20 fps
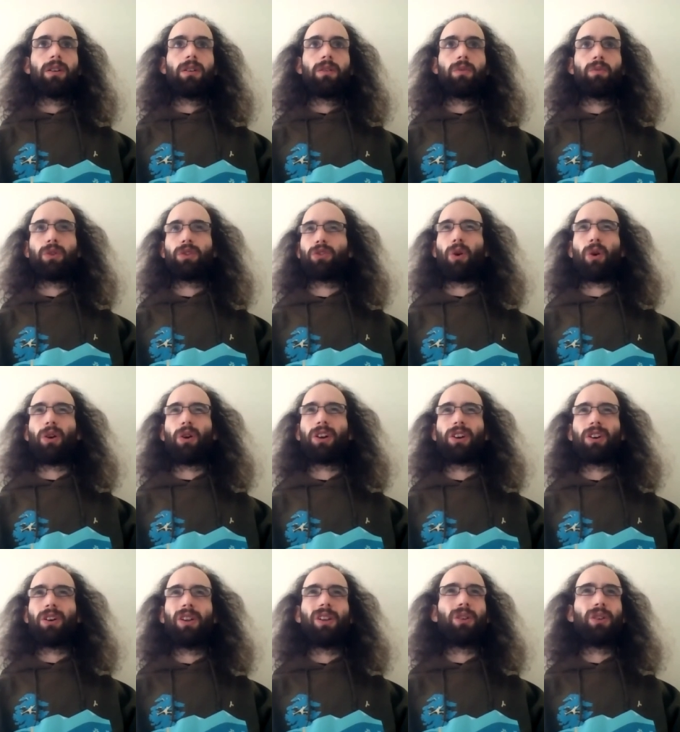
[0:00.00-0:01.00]

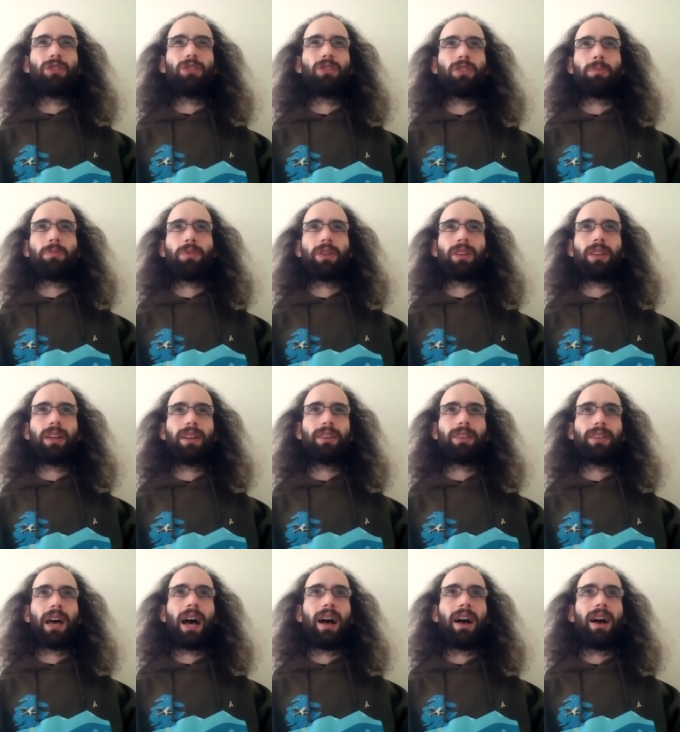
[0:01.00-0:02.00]
rhetorical or something like
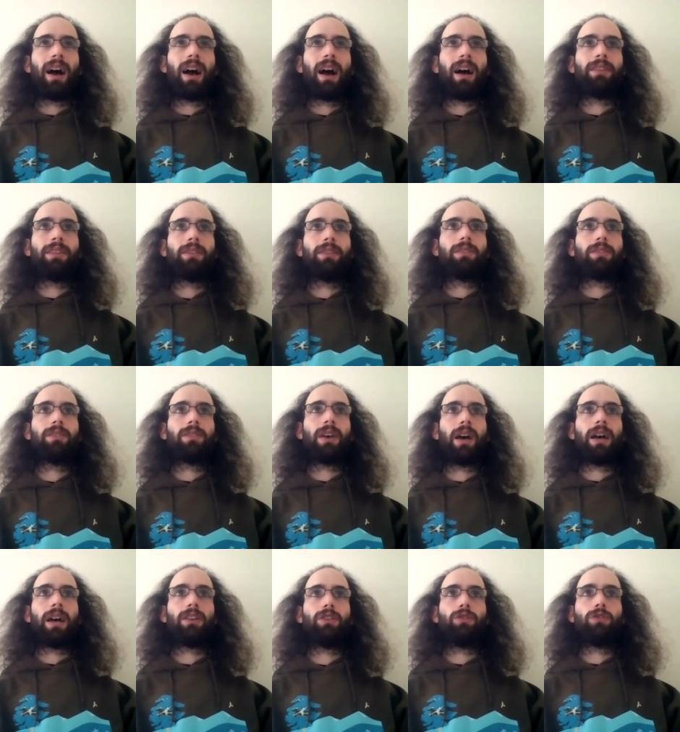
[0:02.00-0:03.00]
that, and
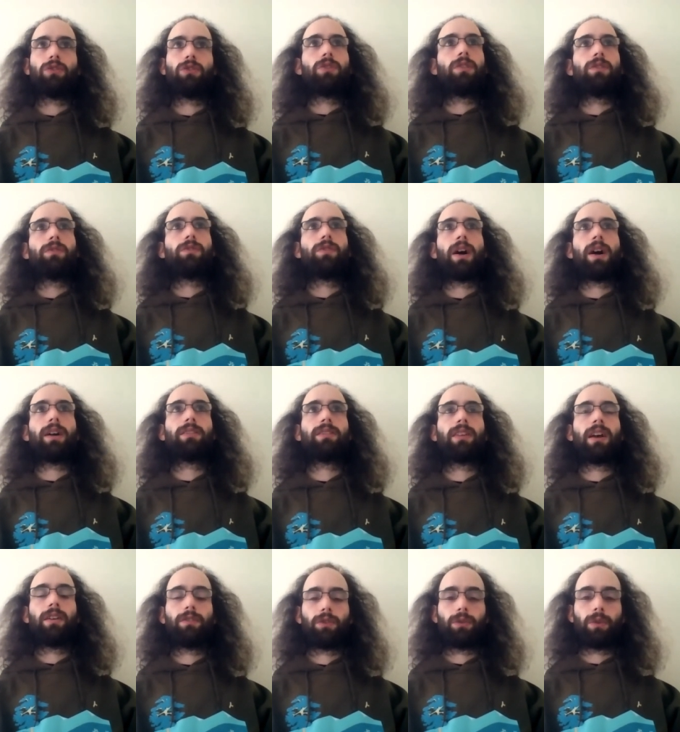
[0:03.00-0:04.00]
that you do in fact
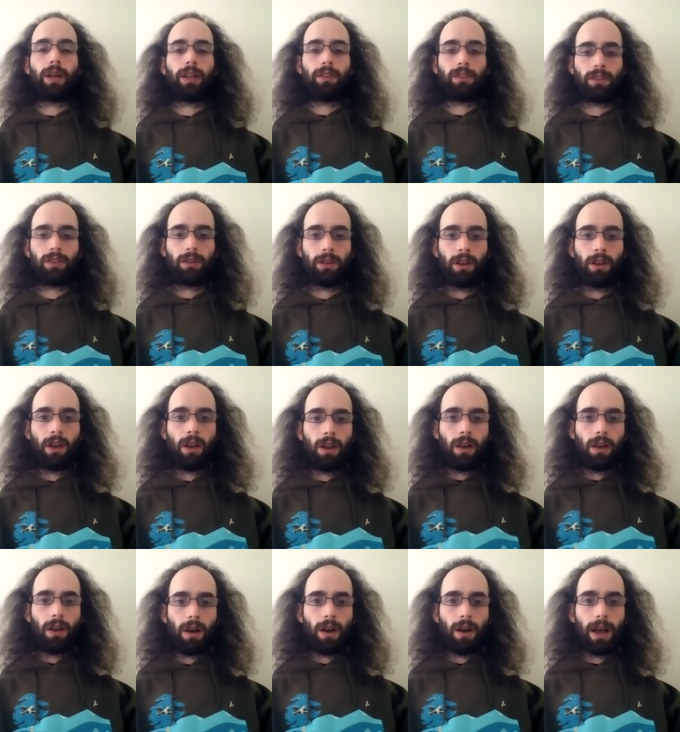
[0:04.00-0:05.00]
have the right to
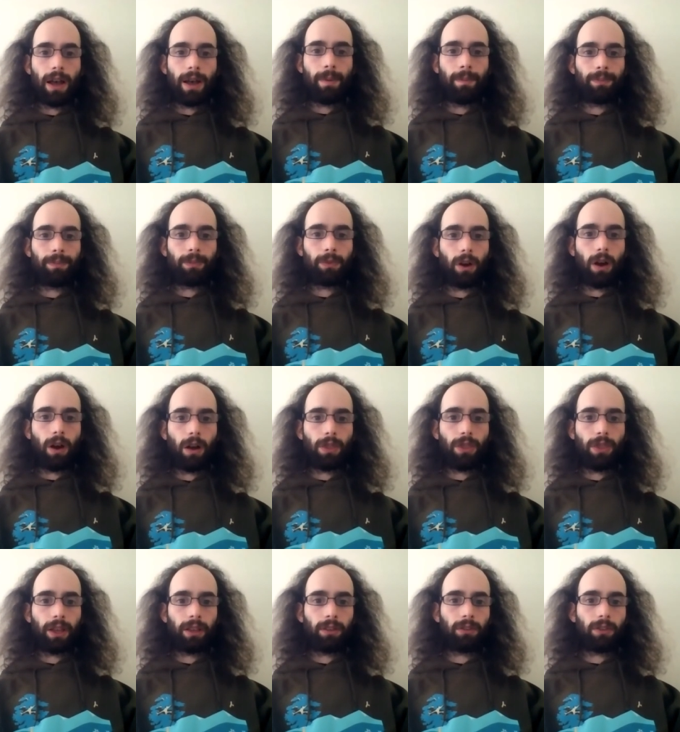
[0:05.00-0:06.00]
um,
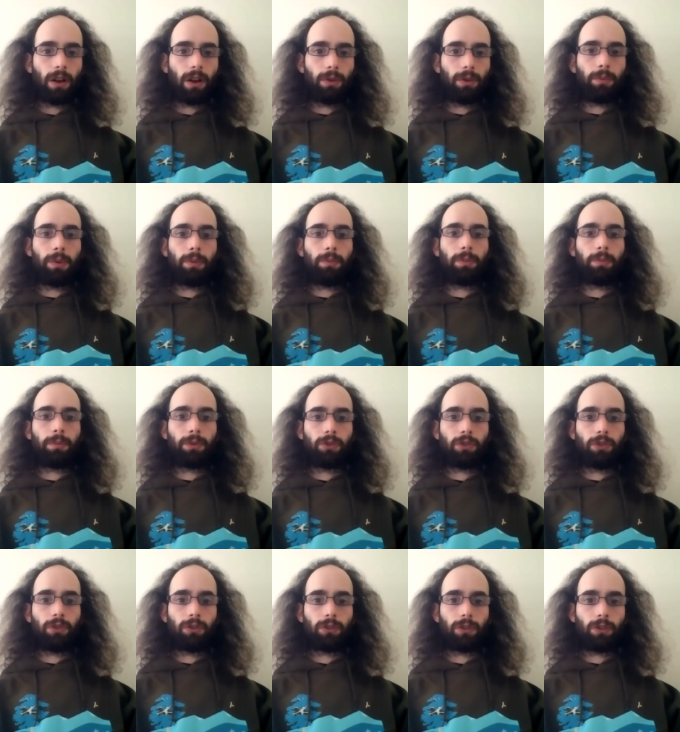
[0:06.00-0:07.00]
things that other people
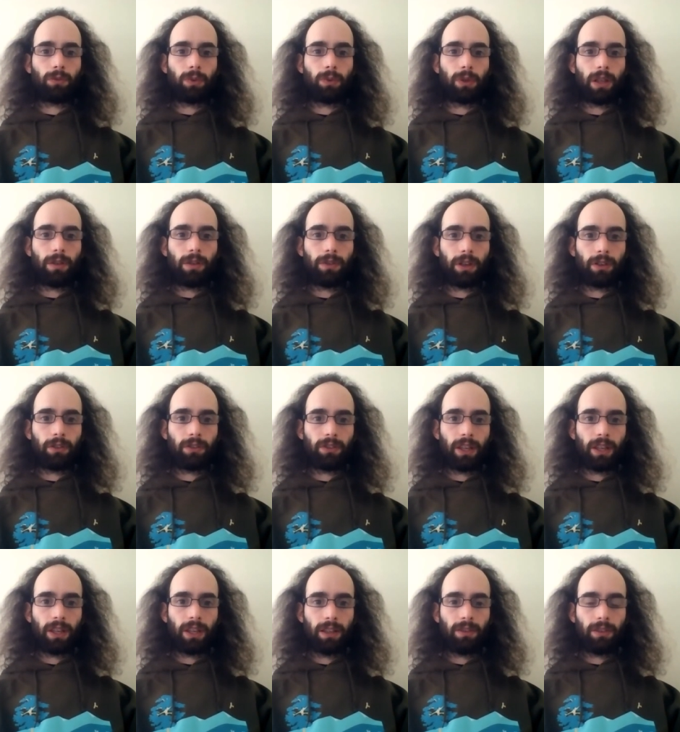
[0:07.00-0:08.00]
produce because we live in a
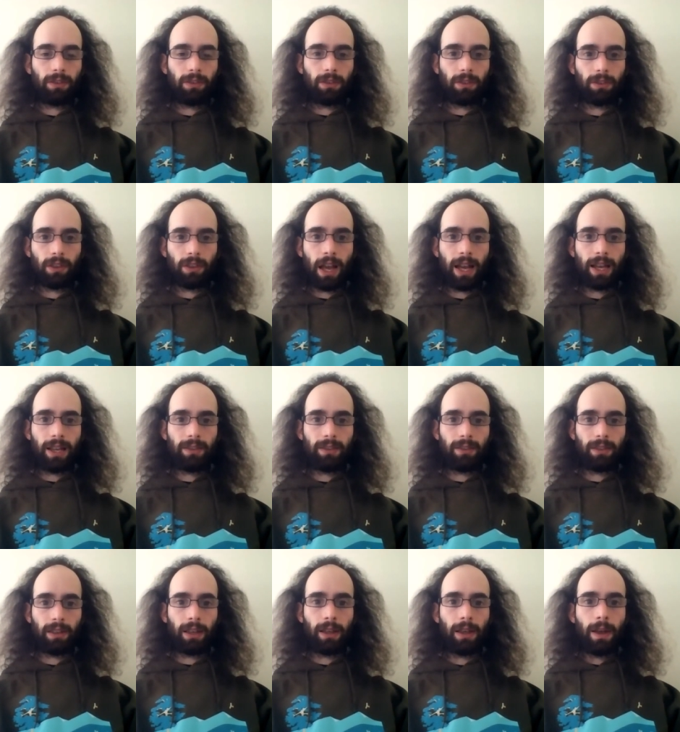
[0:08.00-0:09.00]
status
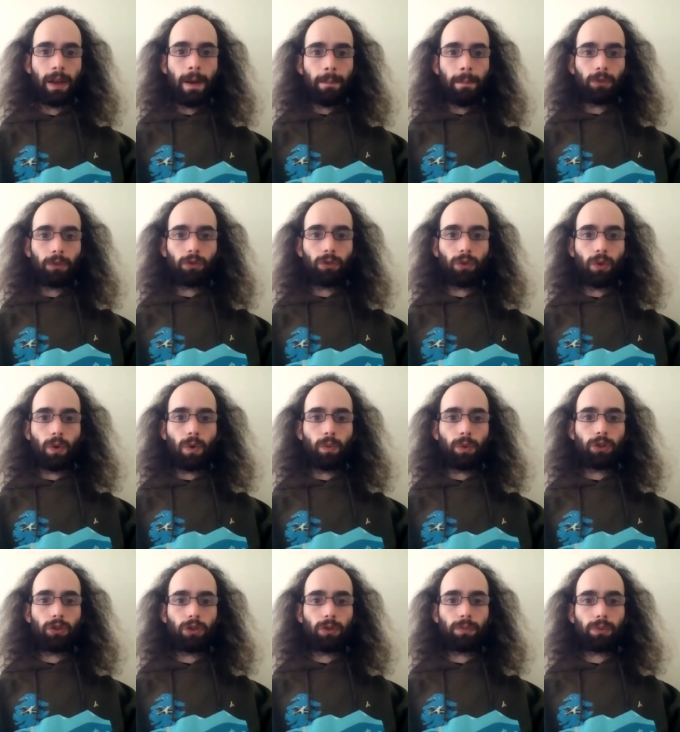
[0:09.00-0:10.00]
society. So we
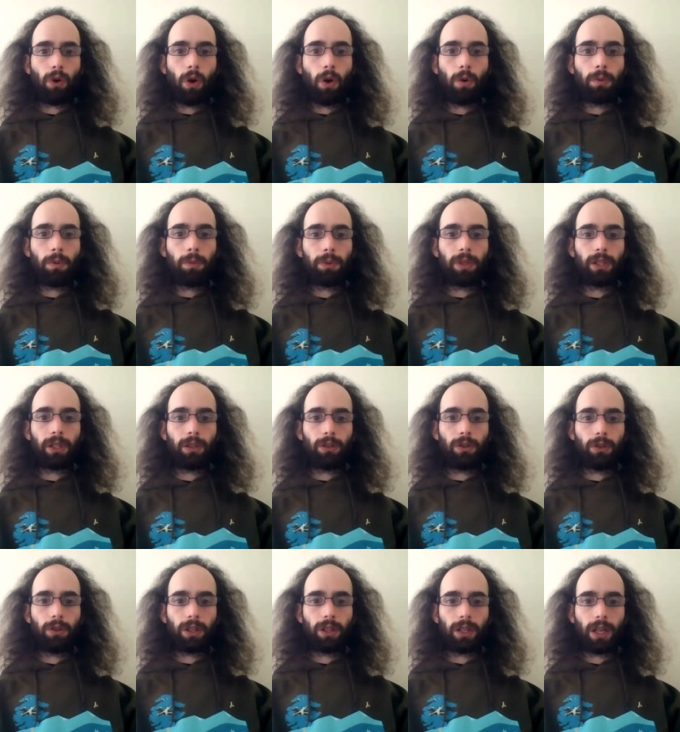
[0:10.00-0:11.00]
should probably
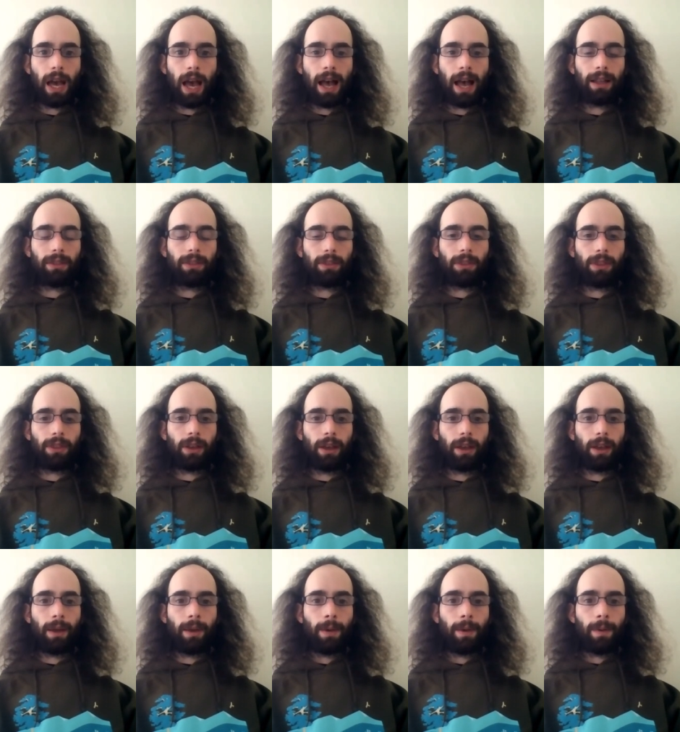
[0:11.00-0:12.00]
look at
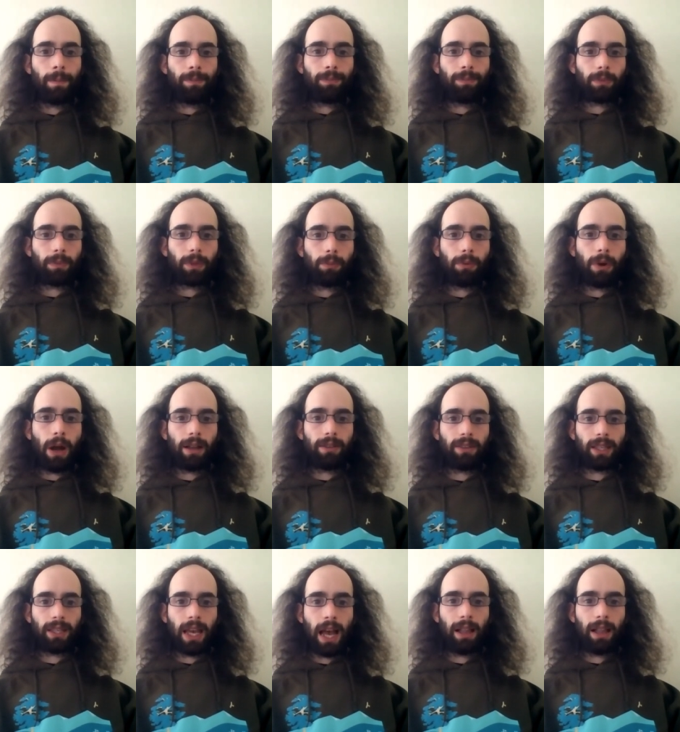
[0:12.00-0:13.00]
the
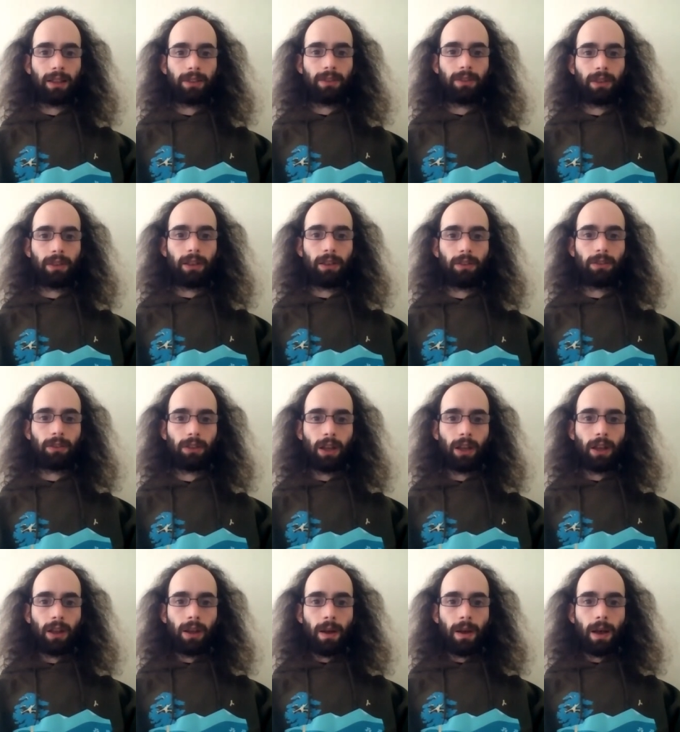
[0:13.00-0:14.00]
practicalities
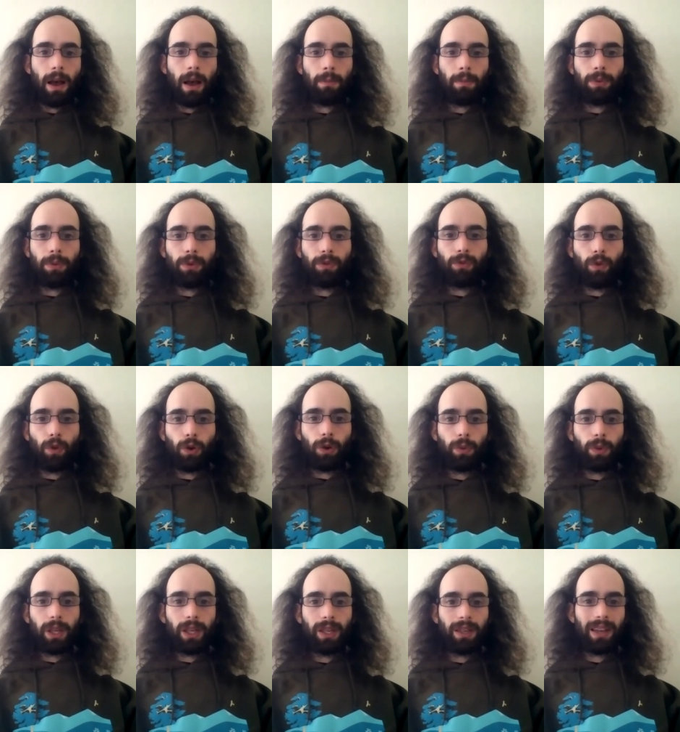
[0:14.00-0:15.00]
before
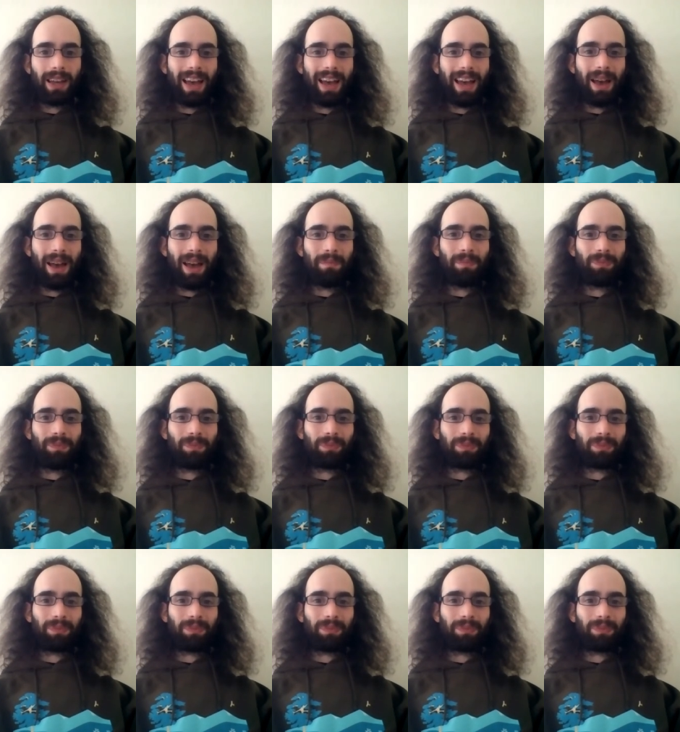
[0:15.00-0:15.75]
we um,